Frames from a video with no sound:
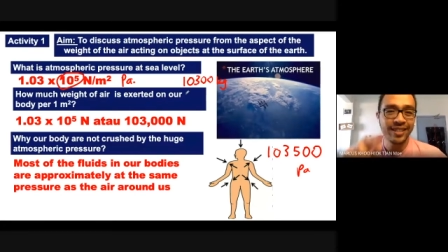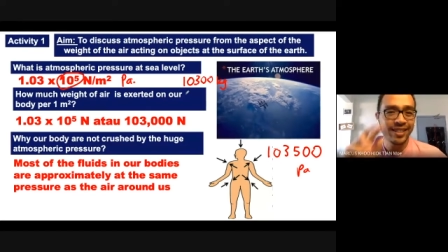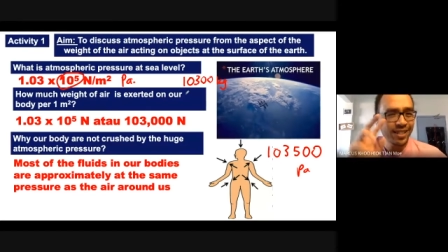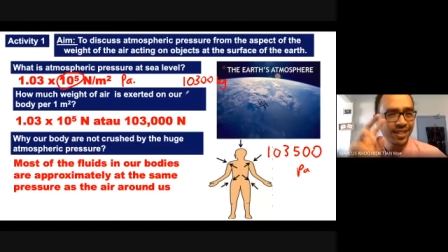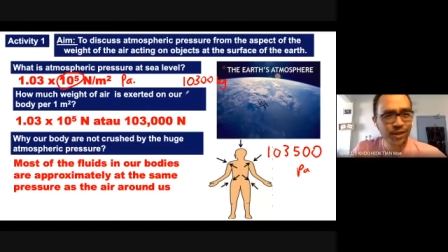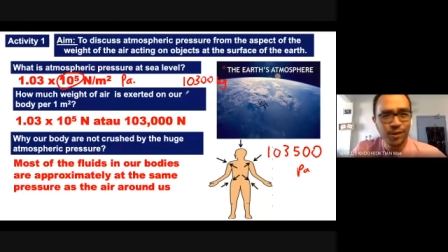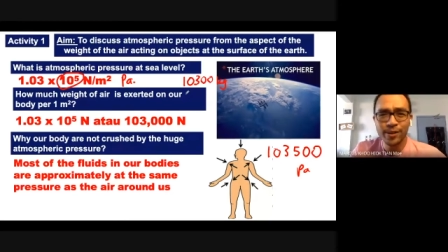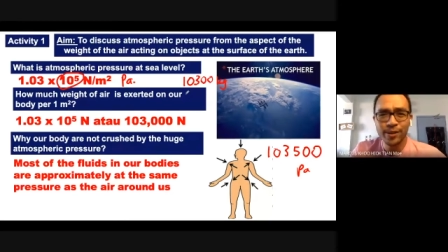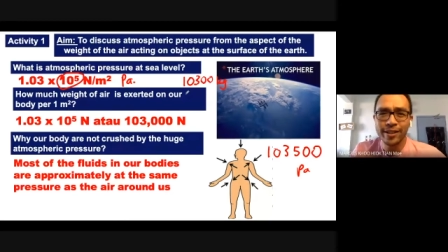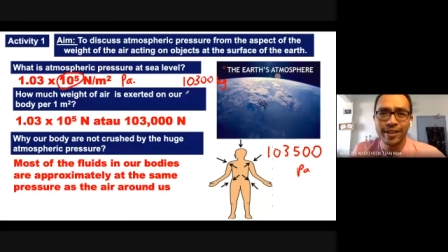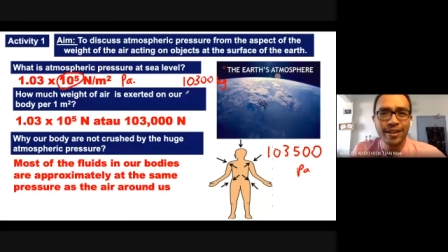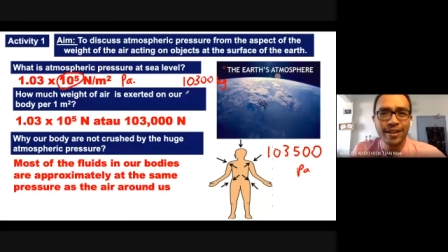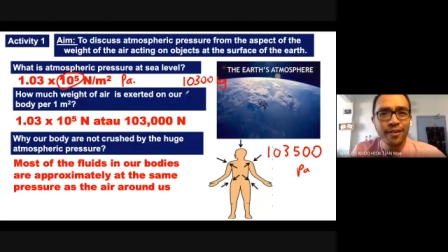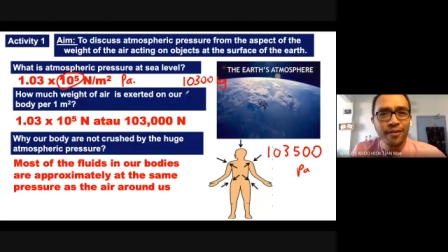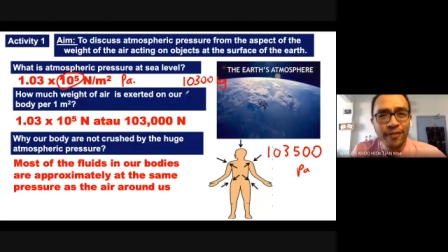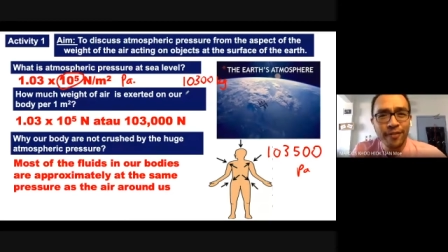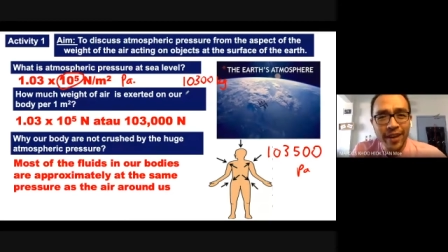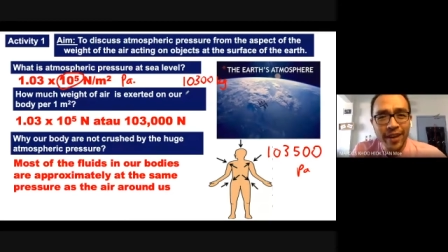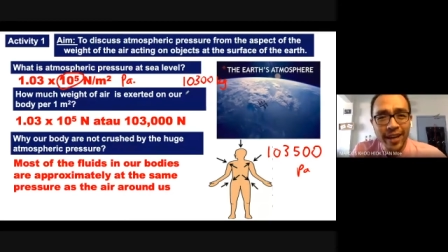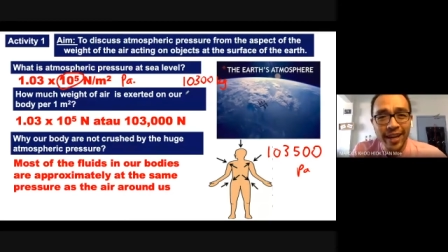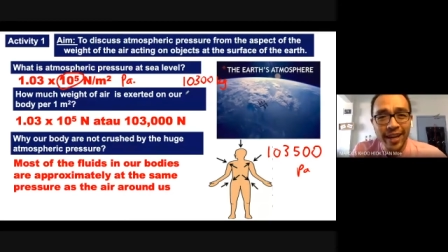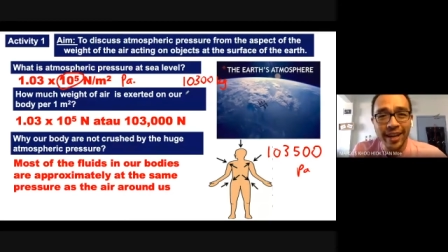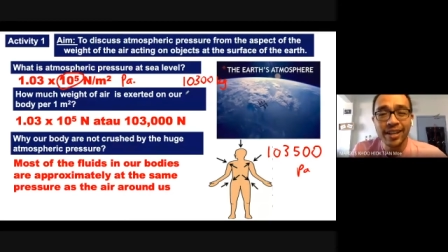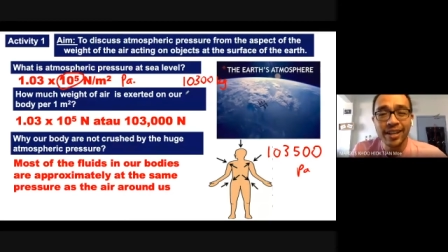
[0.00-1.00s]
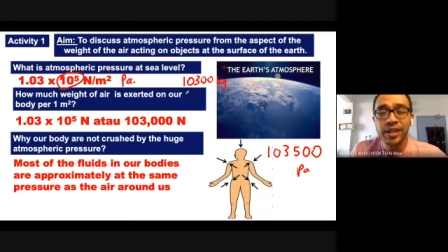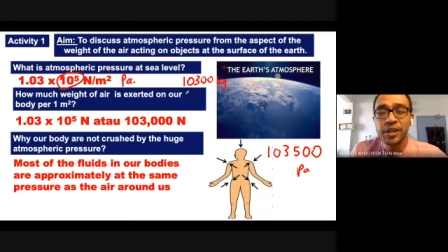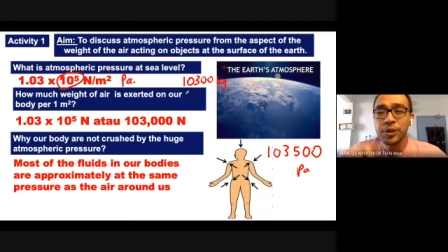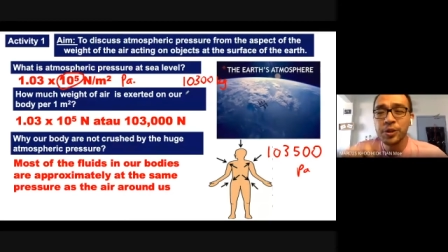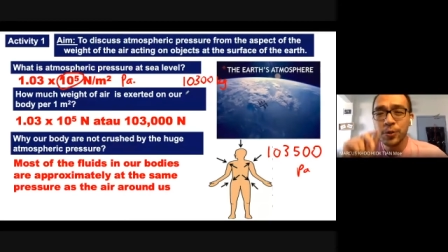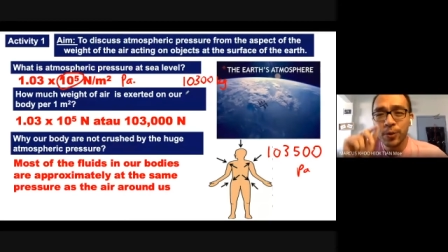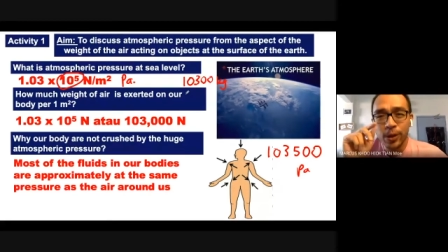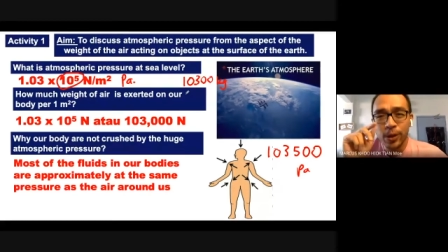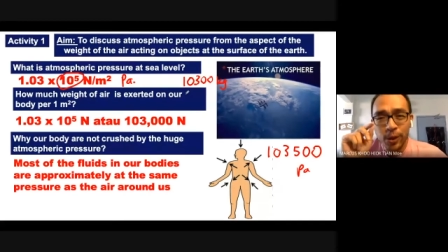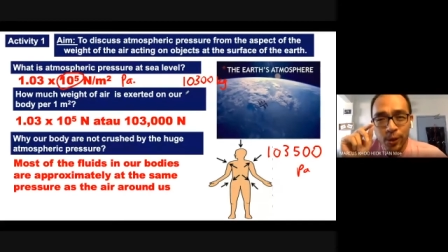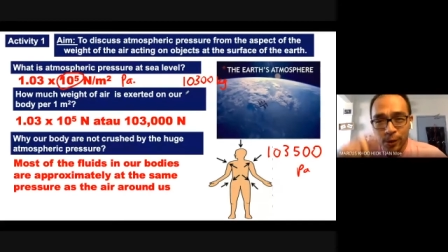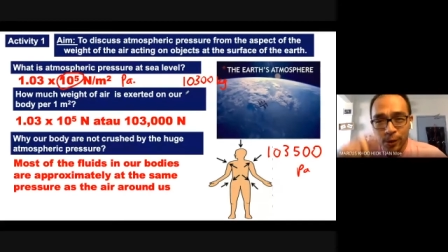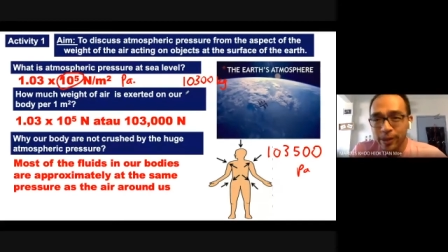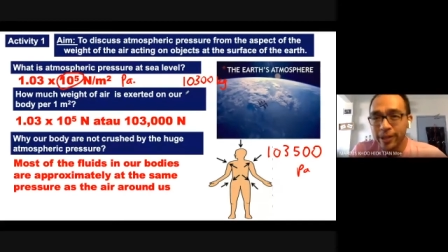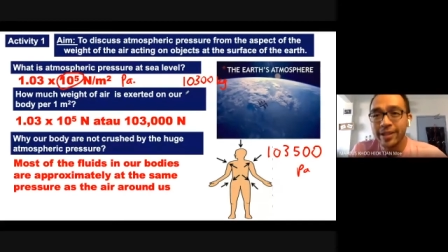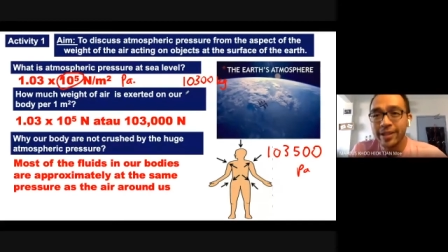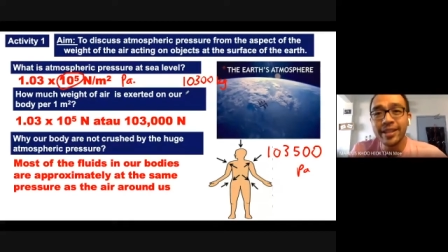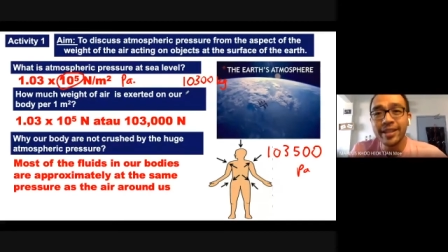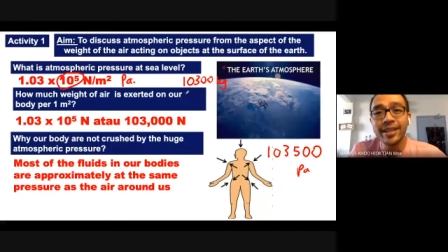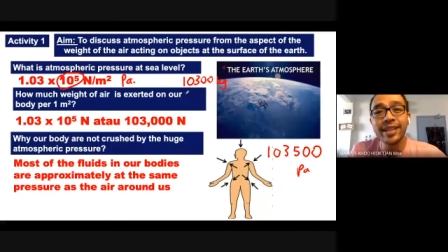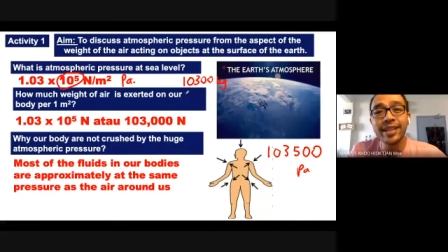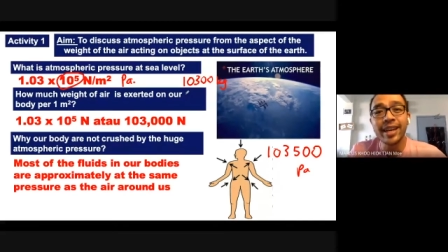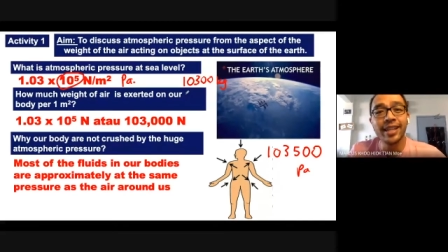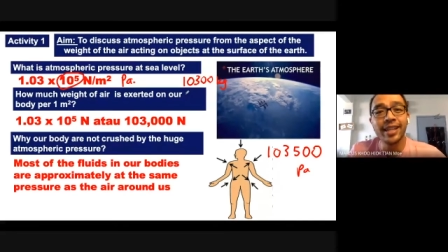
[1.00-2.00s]
It's totally fake. You
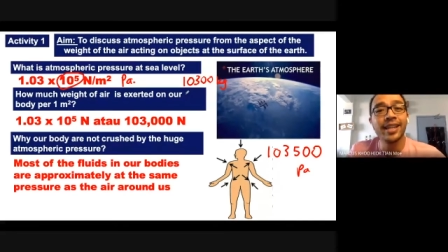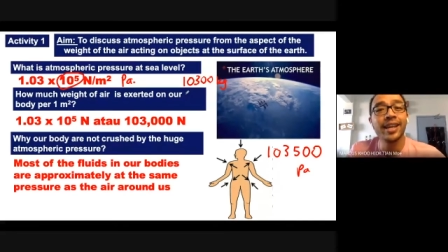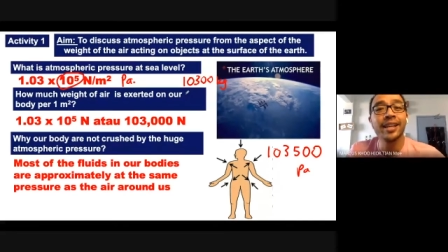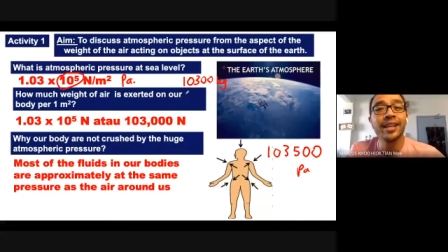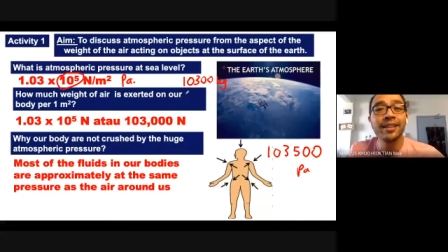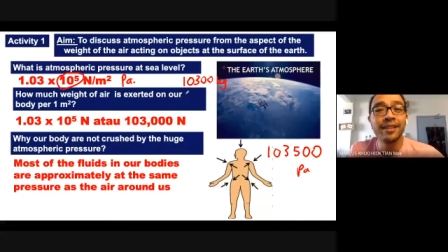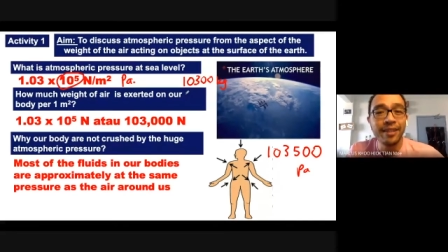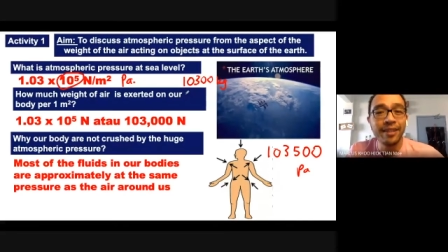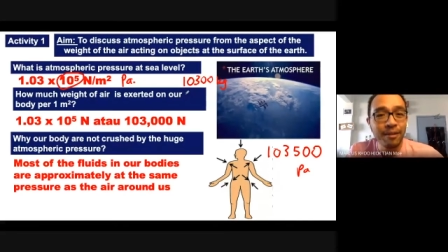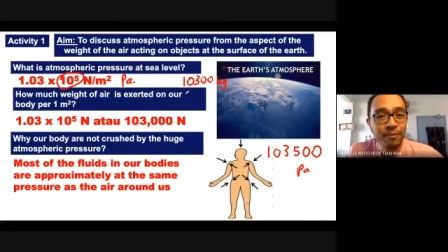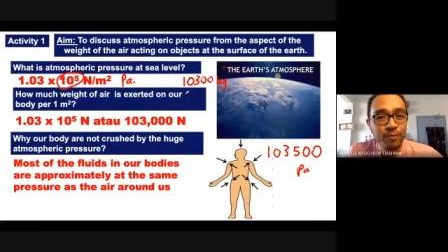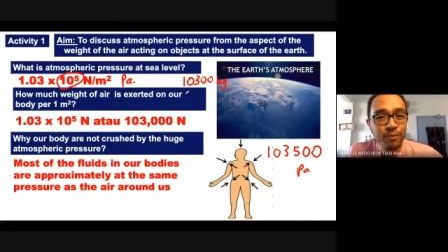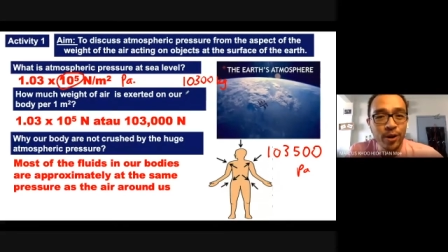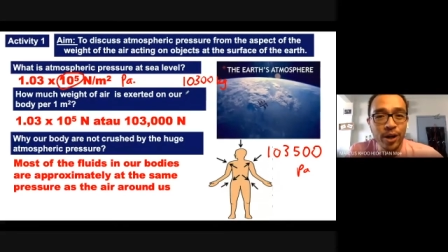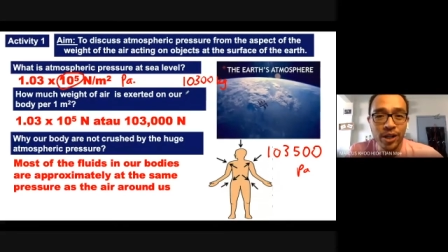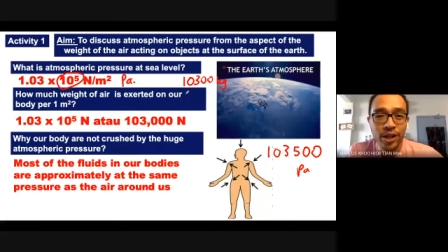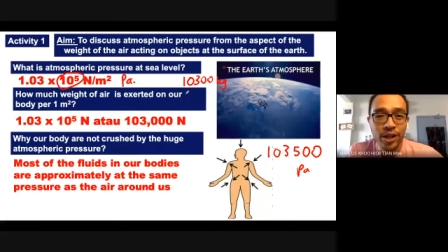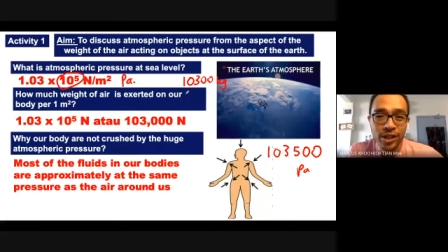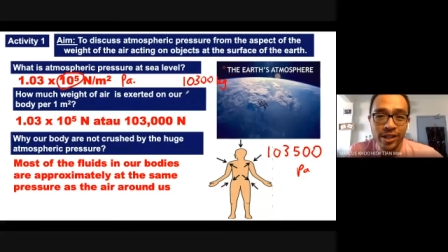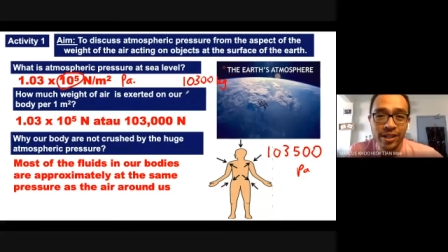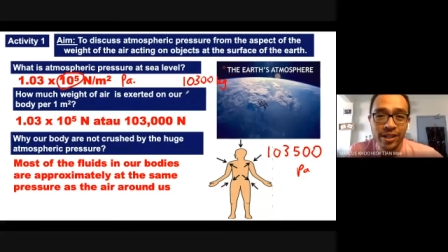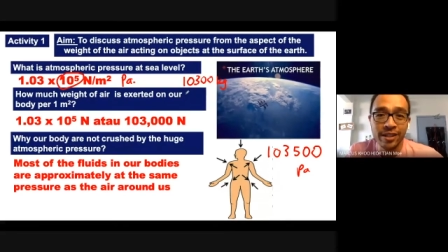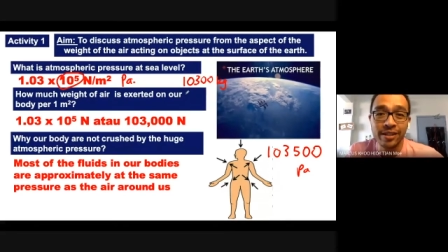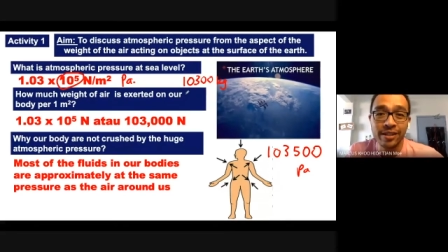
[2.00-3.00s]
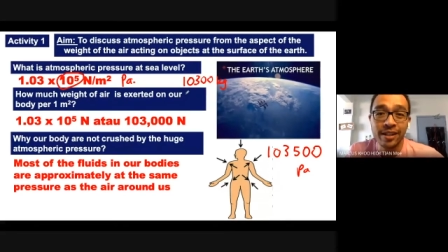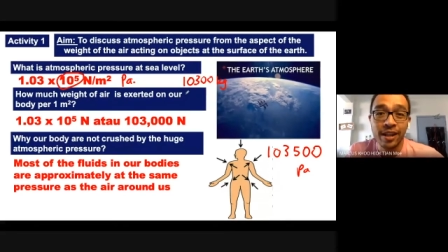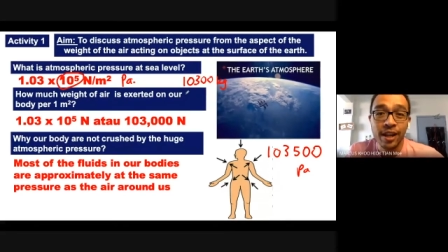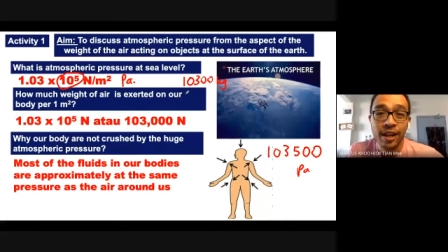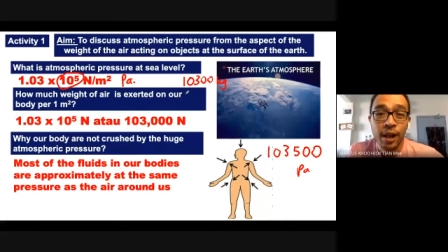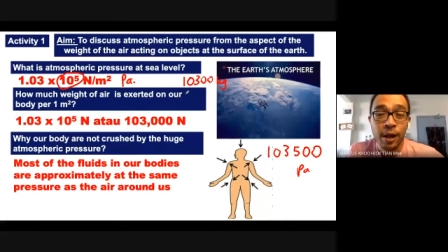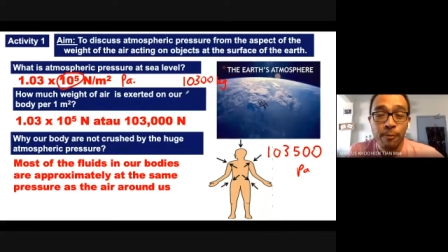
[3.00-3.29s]
totally can handle pressure